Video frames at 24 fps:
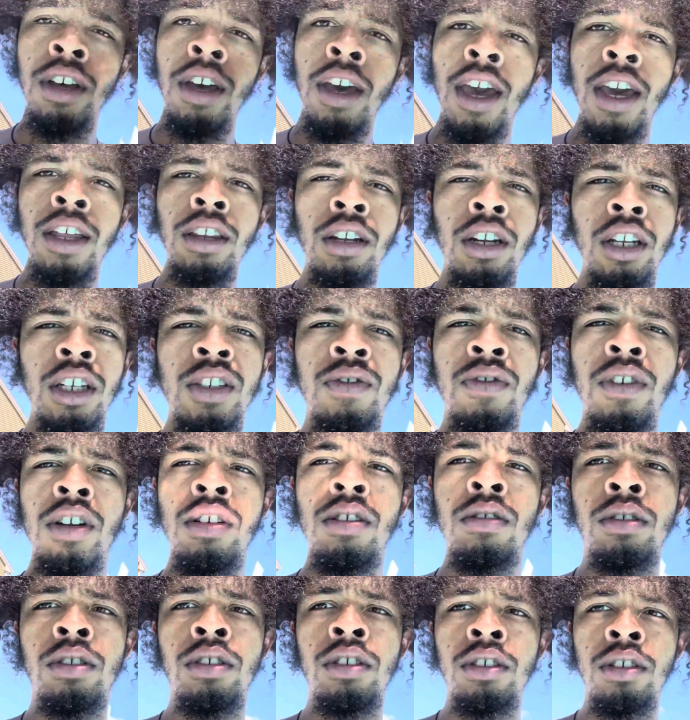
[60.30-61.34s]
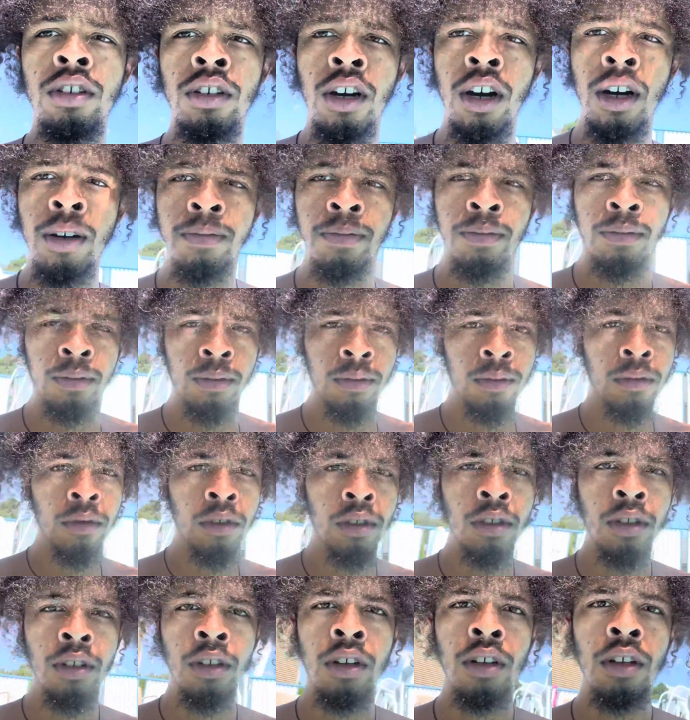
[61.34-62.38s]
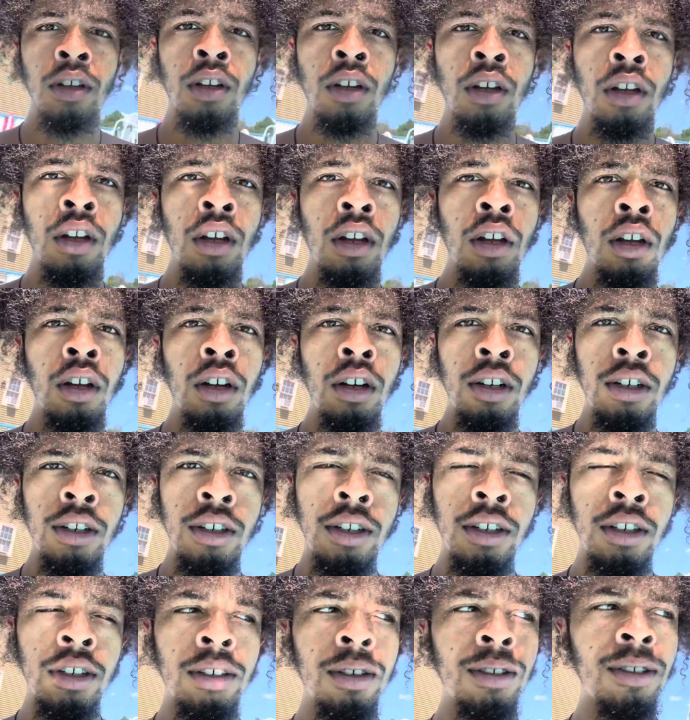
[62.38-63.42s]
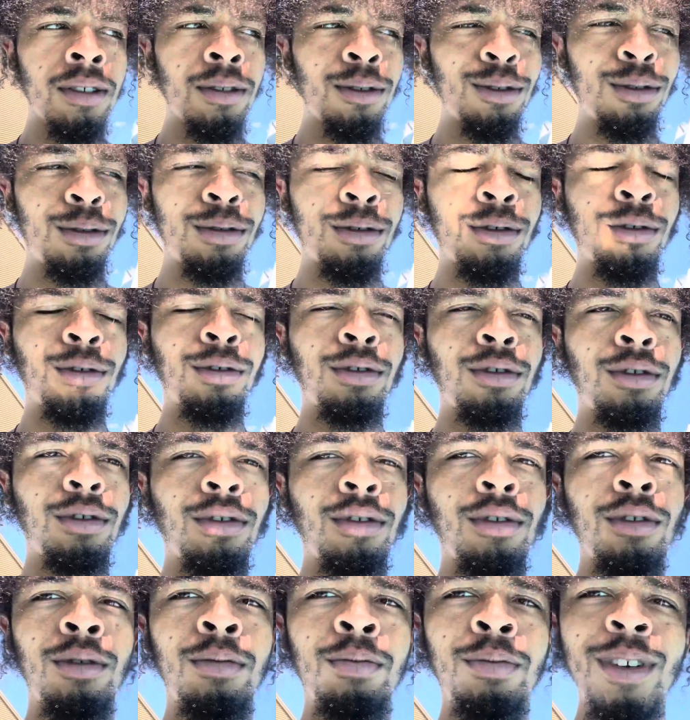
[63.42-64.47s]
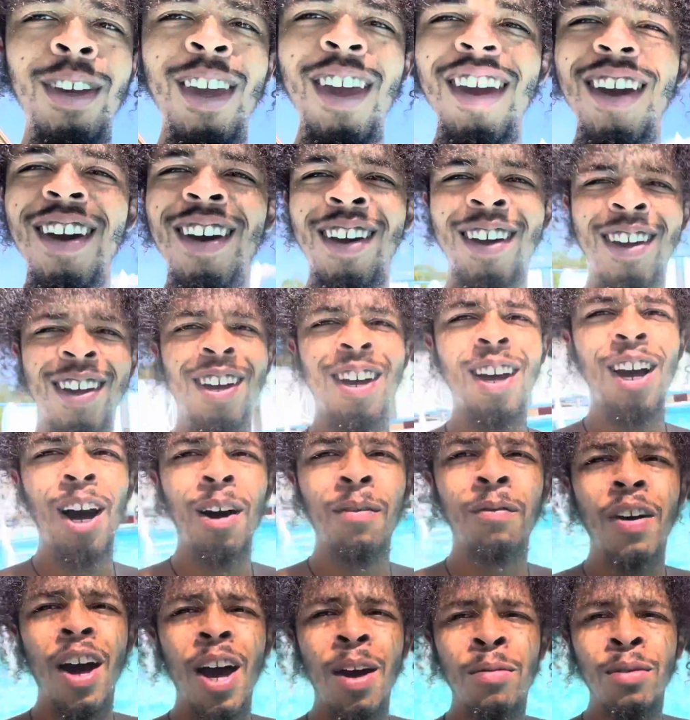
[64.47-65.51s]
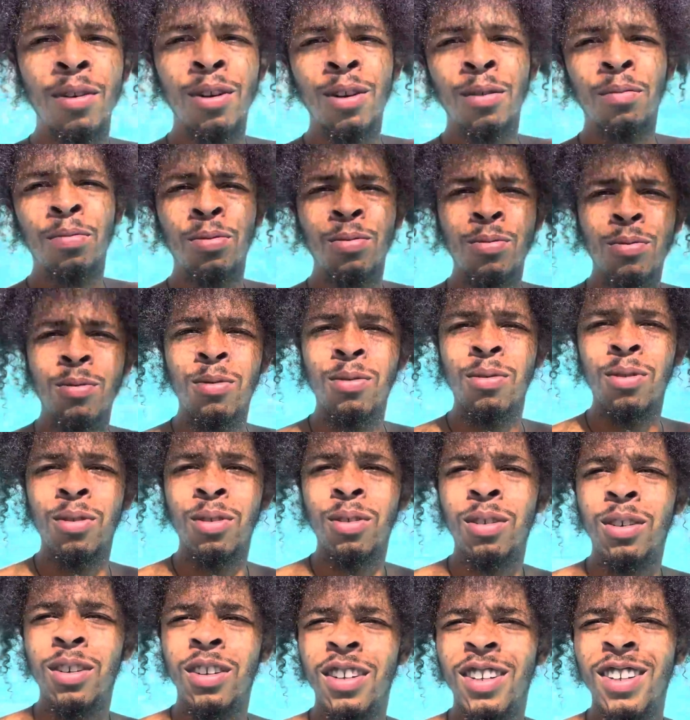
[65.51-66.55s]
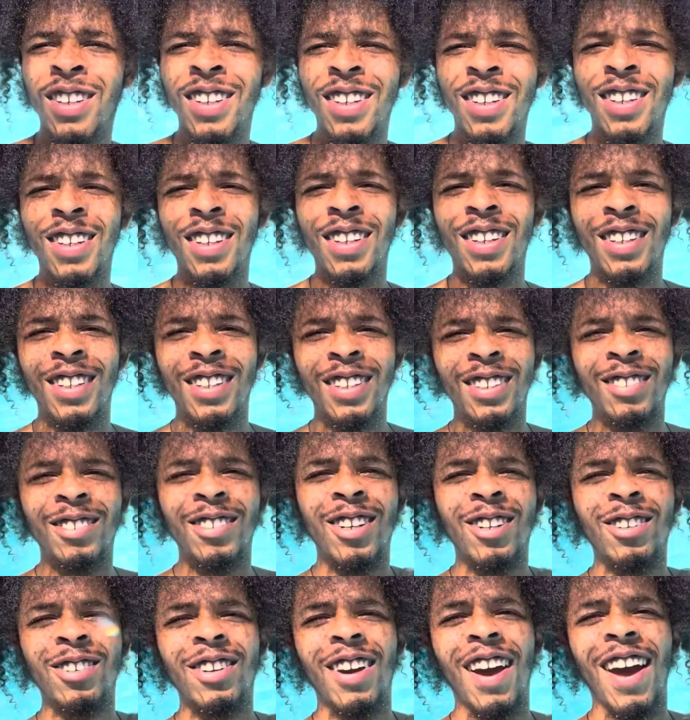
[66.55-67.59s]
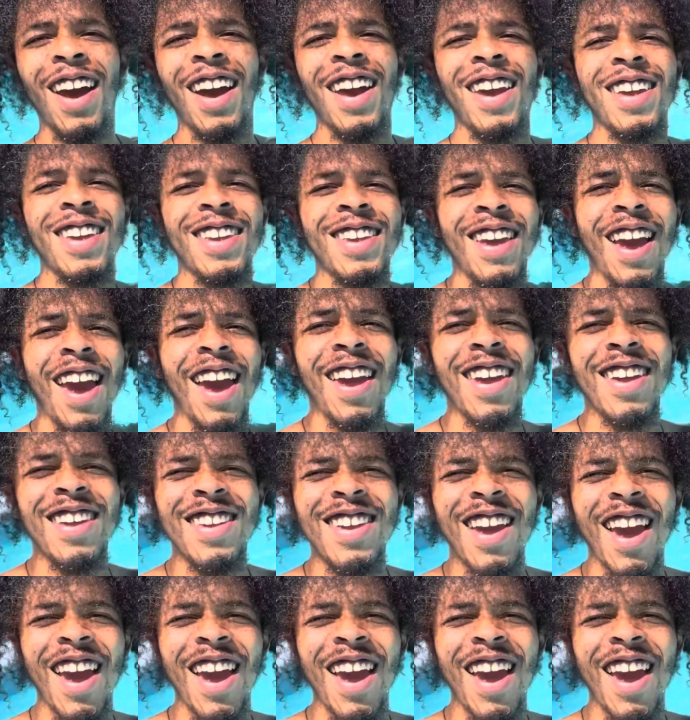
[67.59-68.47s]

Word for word: and the next videos is to come. Uh, but yeah, I'm vibing in the pool. You know, hey, hey, hey.